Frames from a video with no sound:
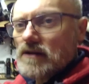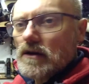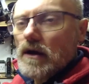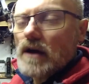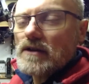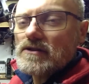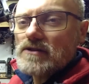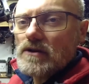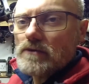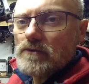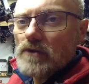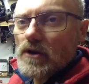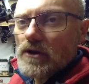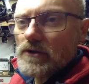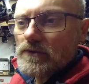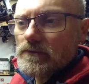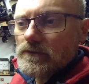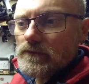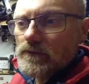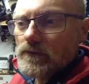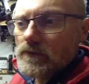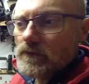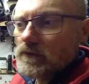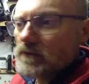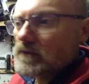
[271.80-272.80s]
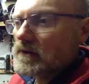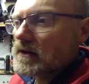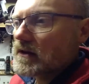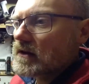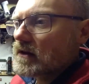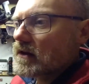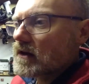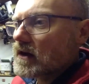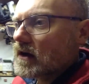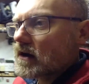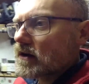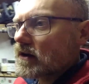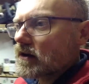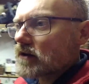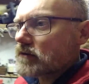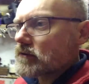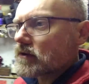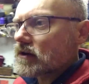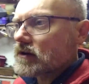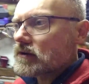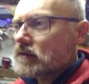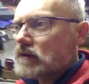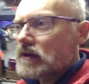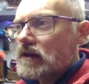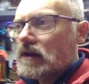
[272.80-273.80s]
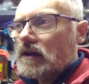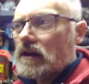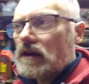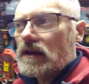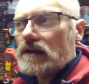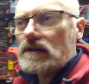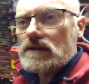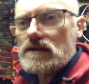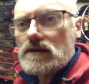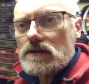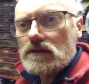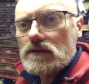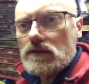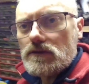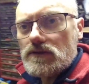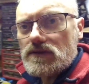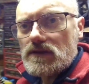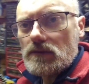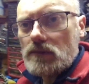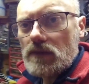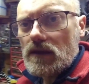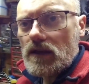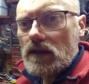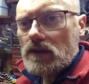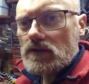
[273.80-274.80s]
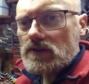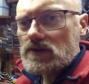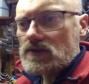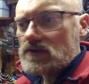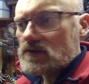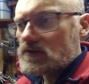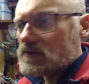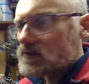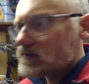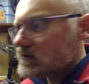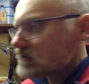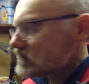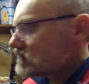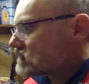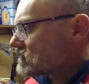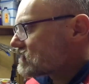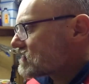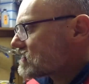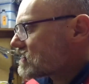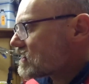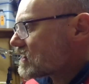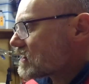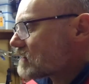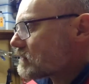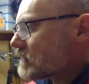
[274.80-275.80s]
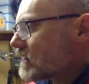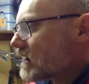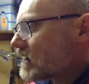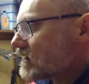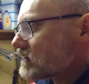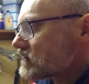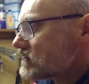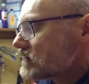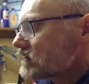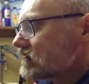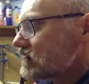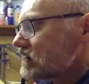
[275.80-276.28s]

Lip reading: don't know. I don't know. It's still something else to think about.